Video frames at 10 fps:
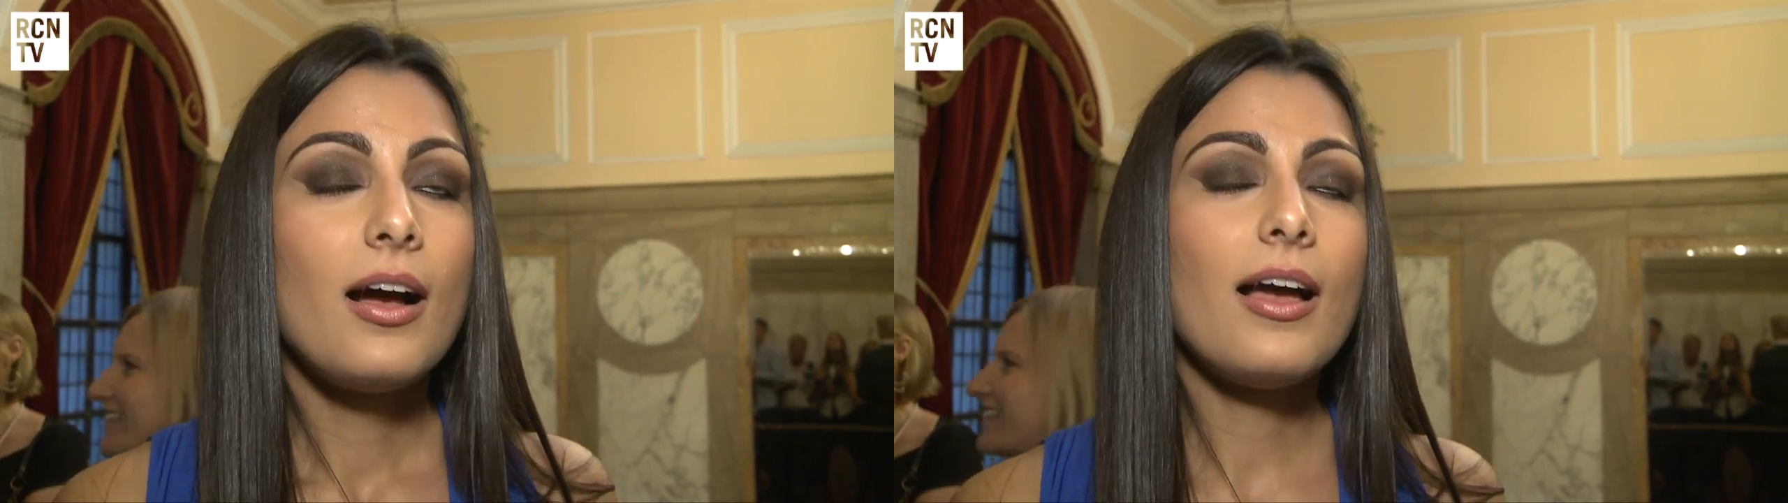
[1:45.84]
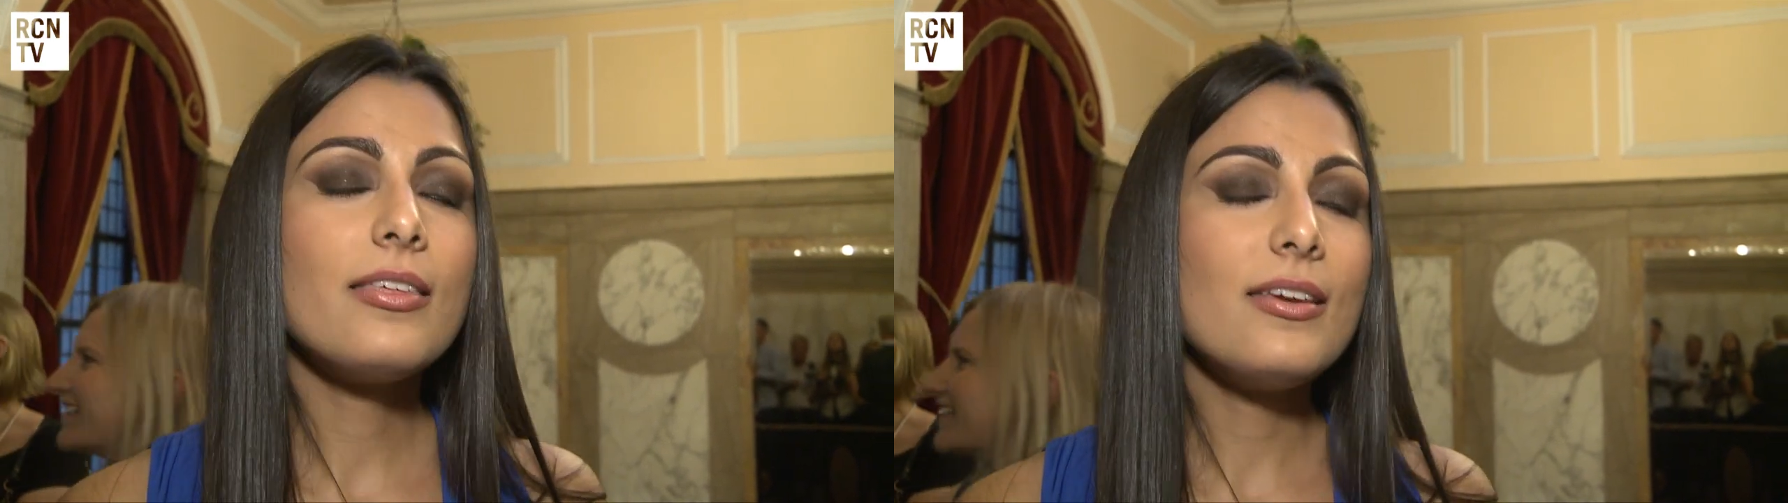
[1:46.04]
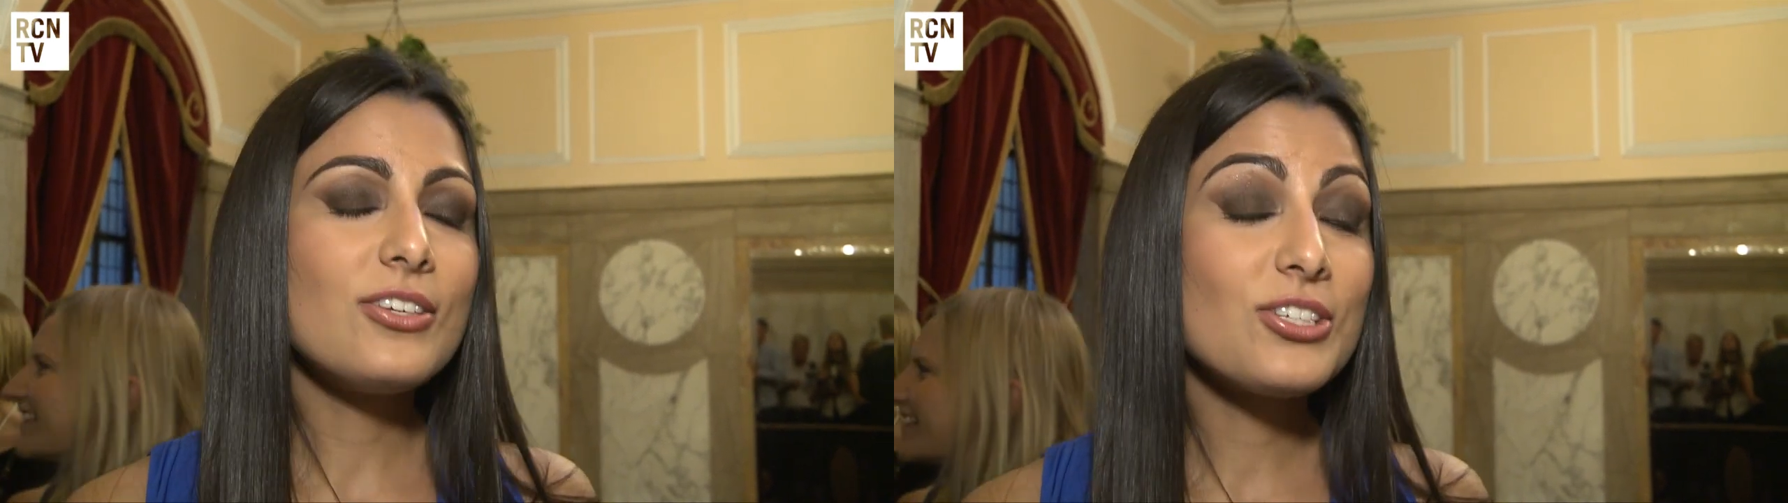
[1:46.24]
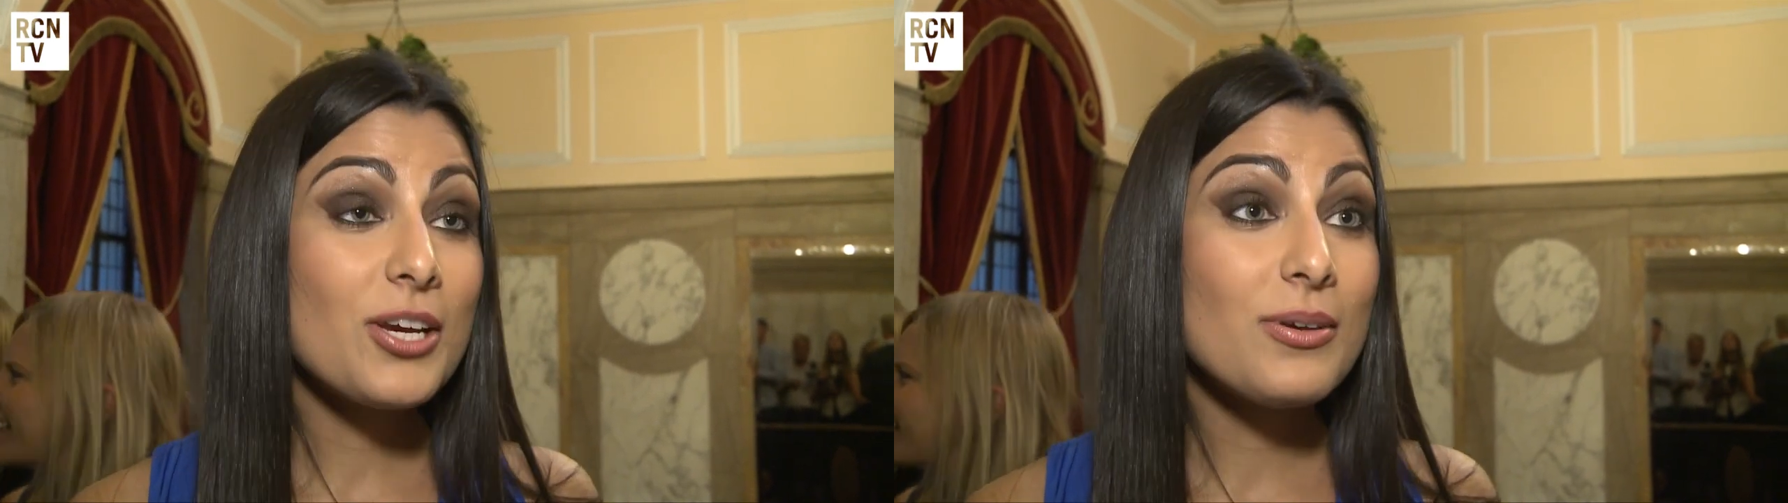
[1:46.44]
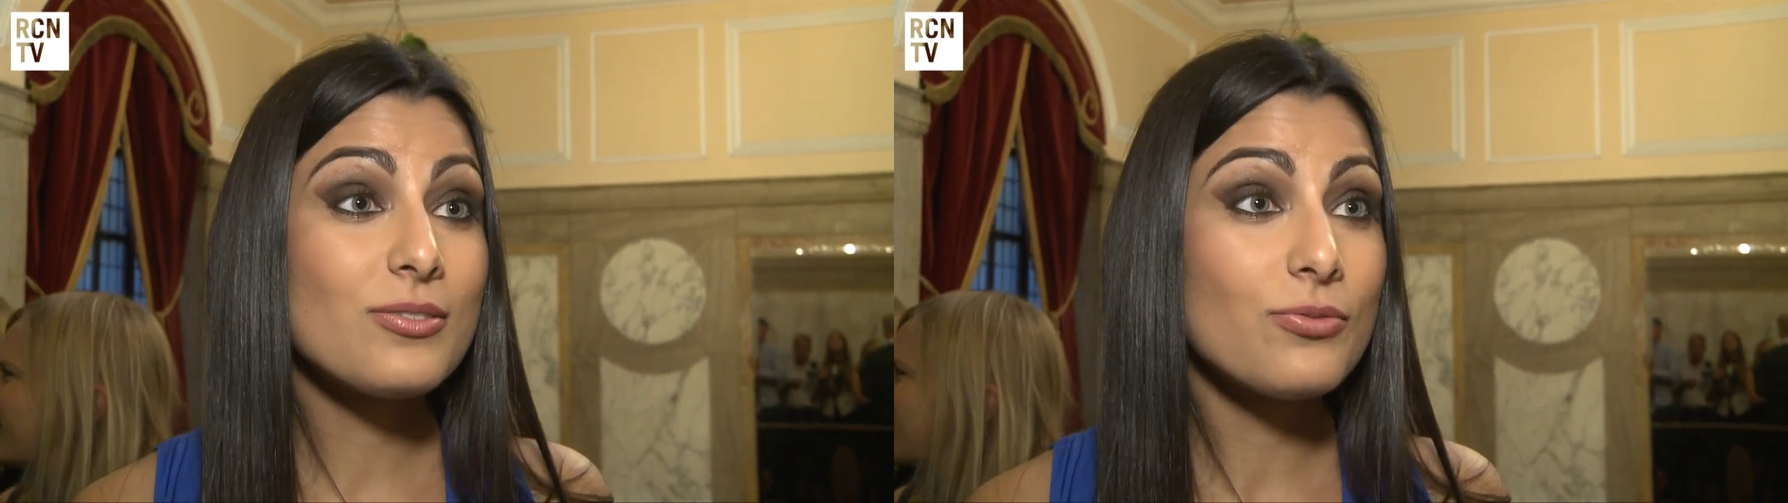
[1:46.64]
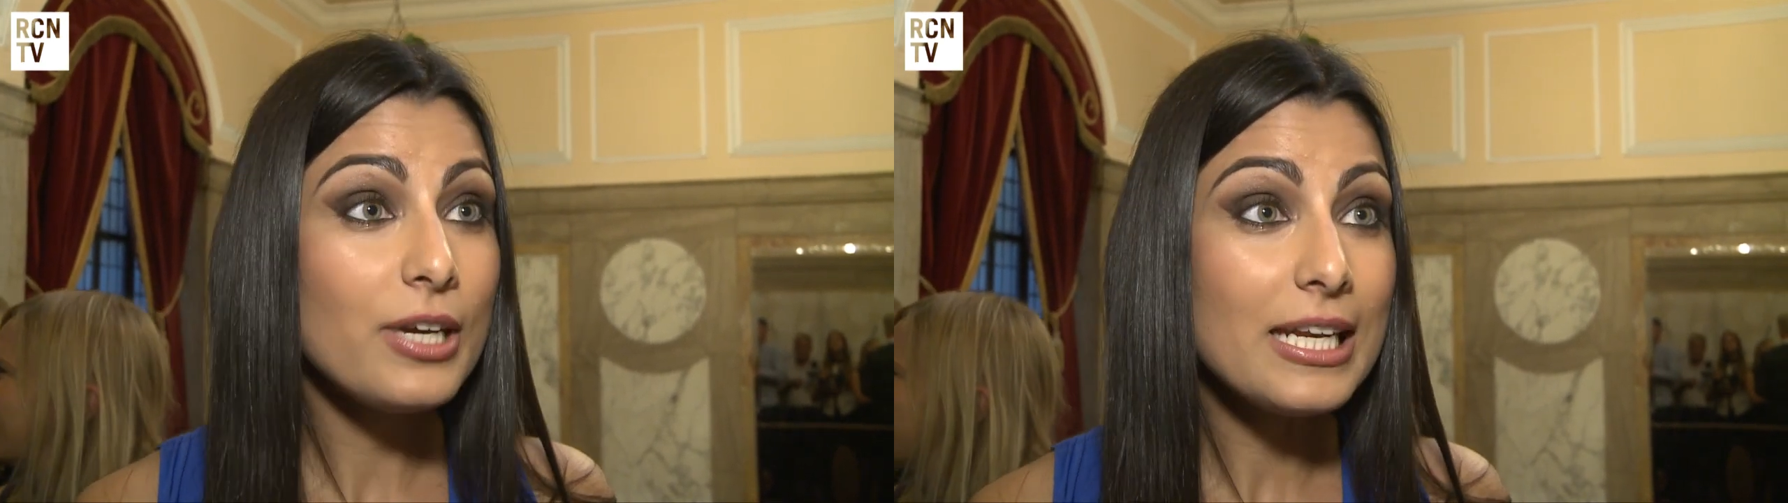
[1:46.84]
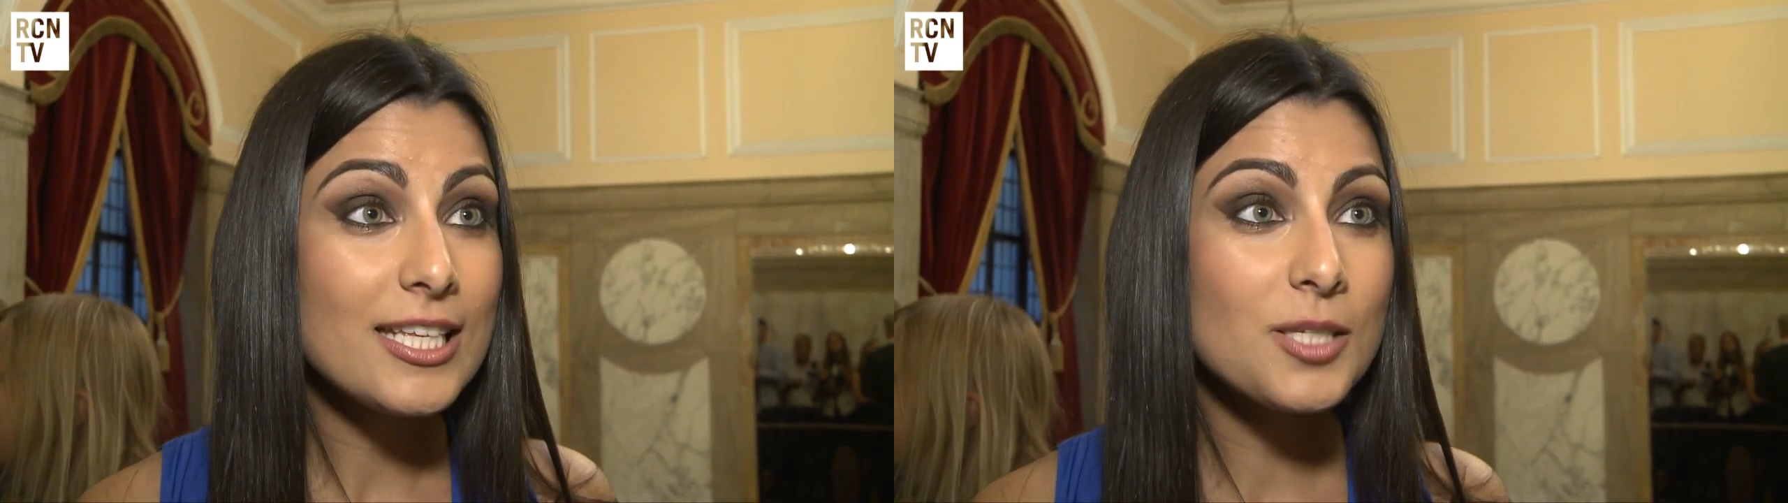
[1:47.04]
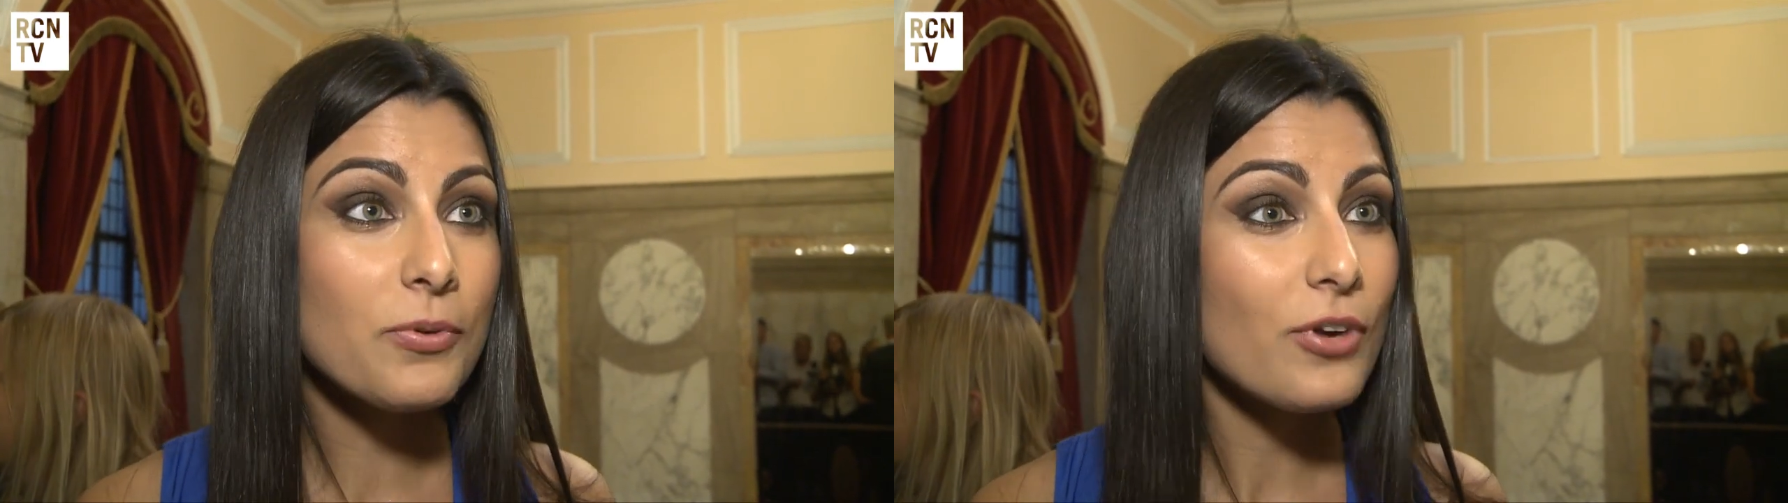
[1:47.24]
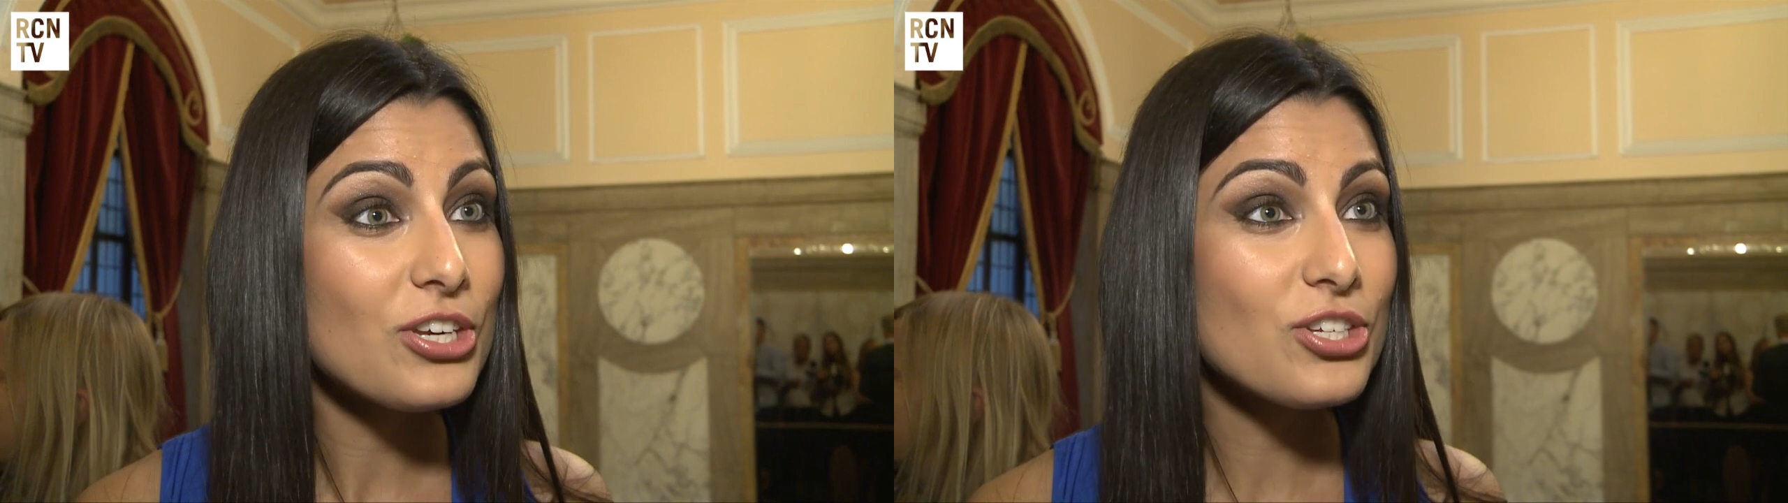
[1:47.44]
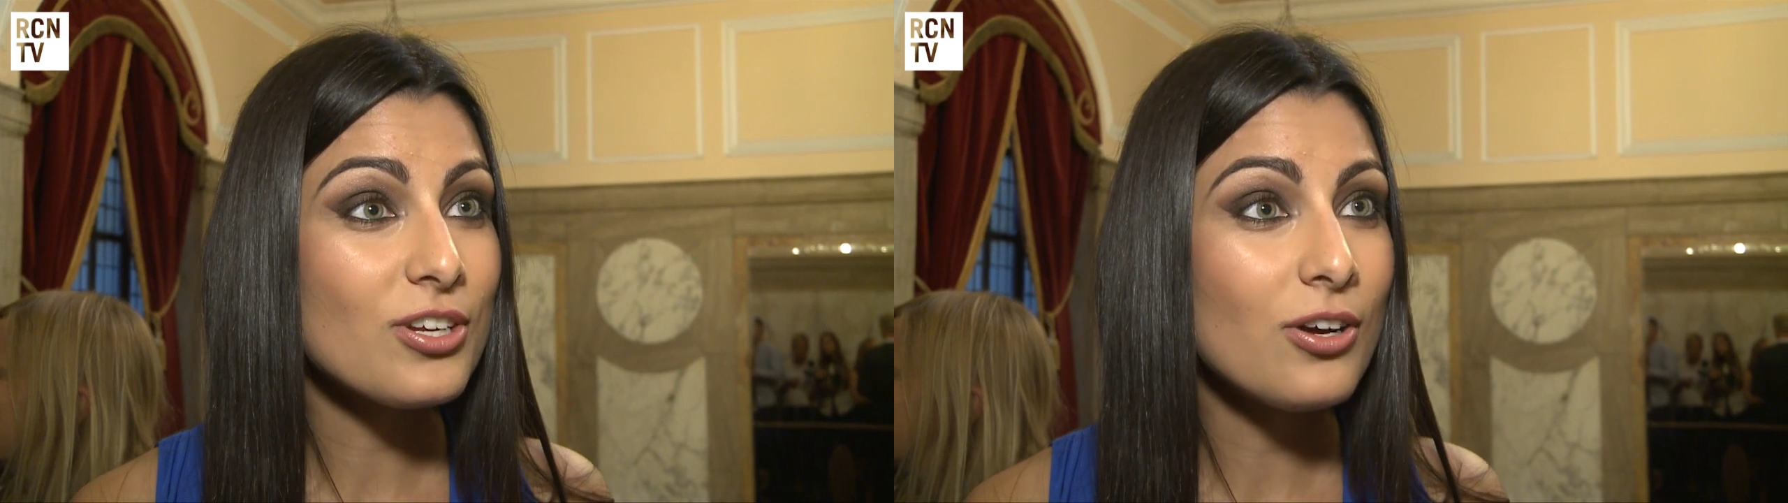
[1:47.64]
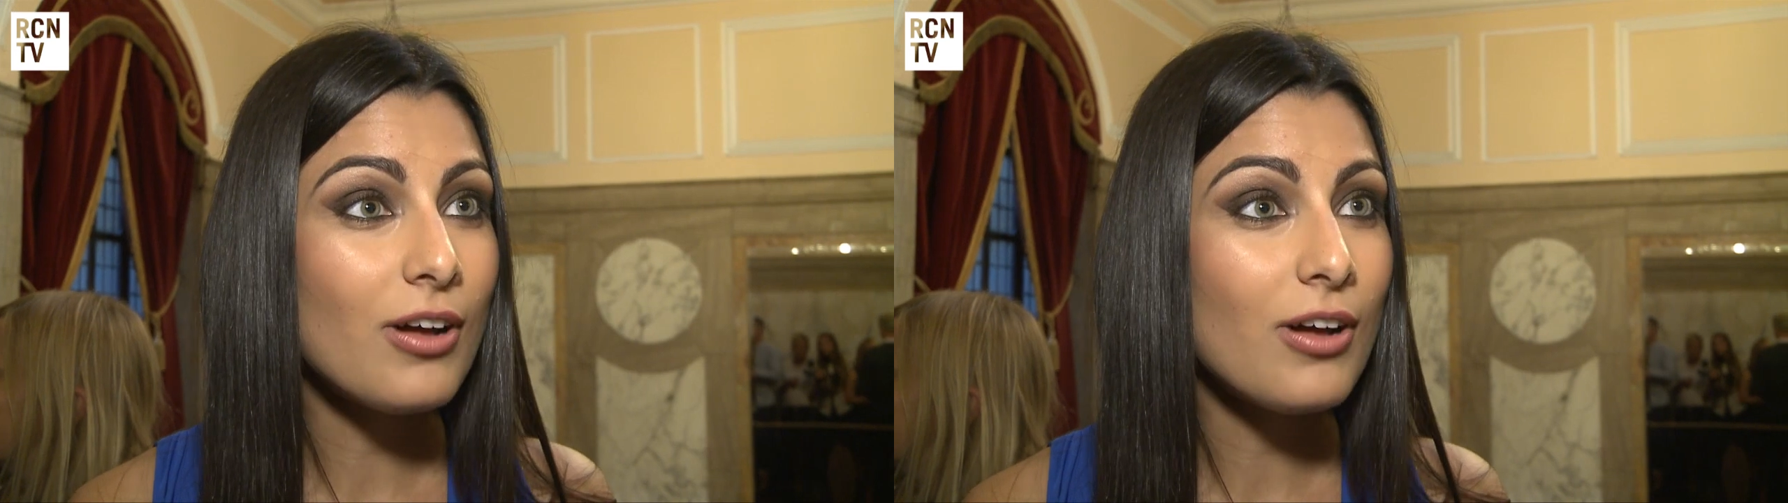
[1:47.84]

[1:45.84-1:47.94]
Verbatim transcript: I think the show is really inspirational.